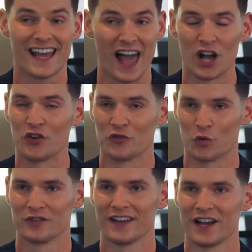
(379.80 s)
I look
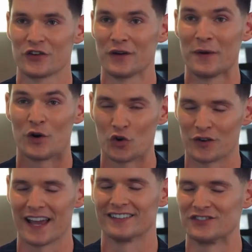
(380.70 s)
forward to hearing about your
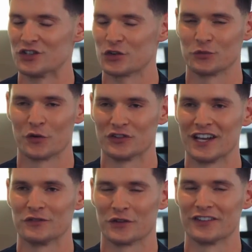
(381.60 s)
next Zeus
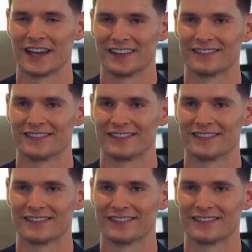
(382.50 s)
project one day.